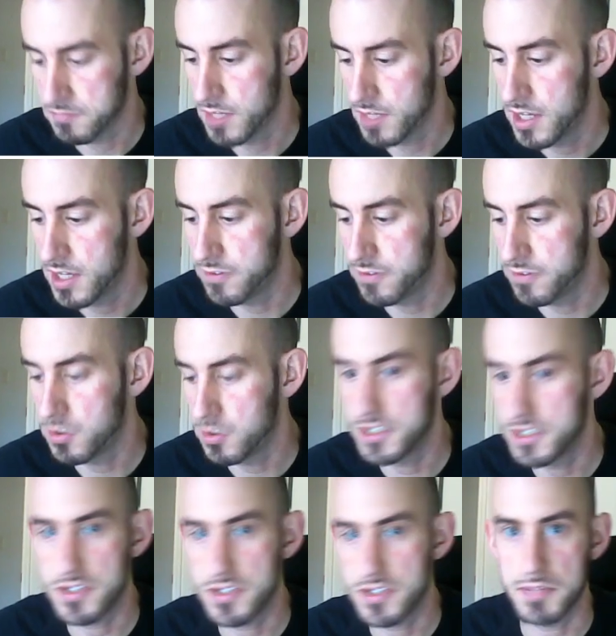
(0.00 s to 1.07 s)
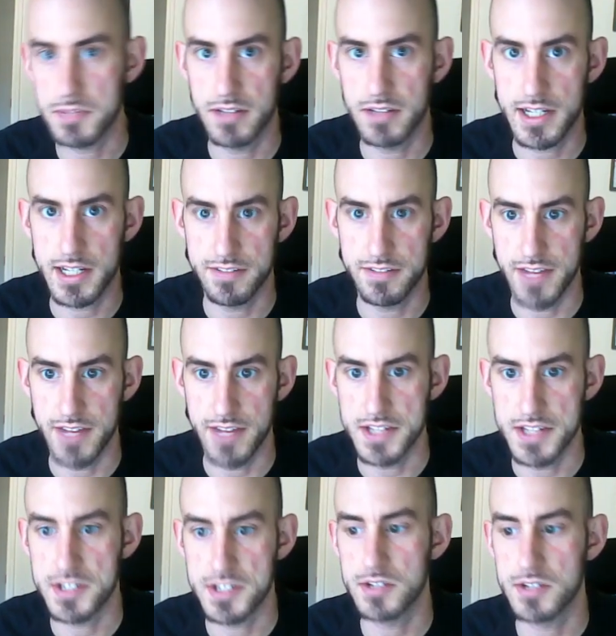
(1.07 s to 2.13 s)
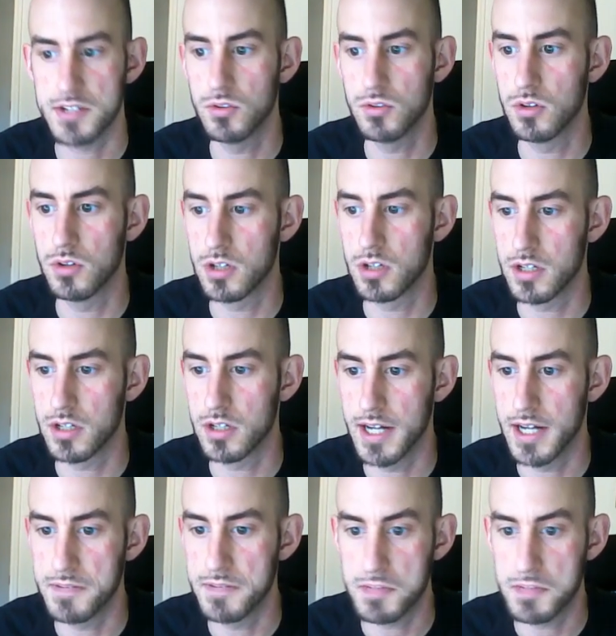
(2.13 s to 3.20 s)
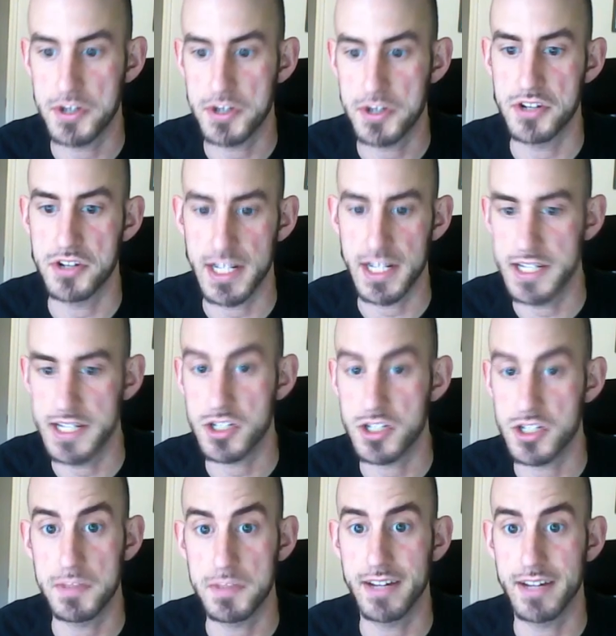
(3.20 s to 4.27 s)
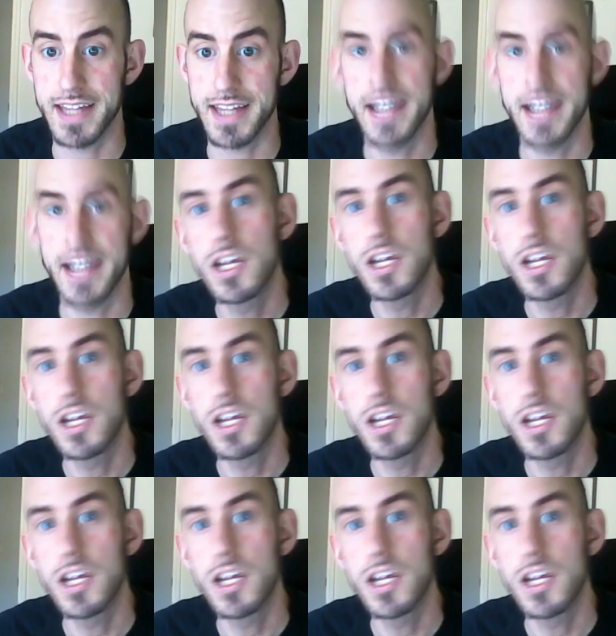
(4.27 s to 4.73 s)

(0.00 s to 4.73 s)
If you wanted to use something like defense or superior technique or something like that,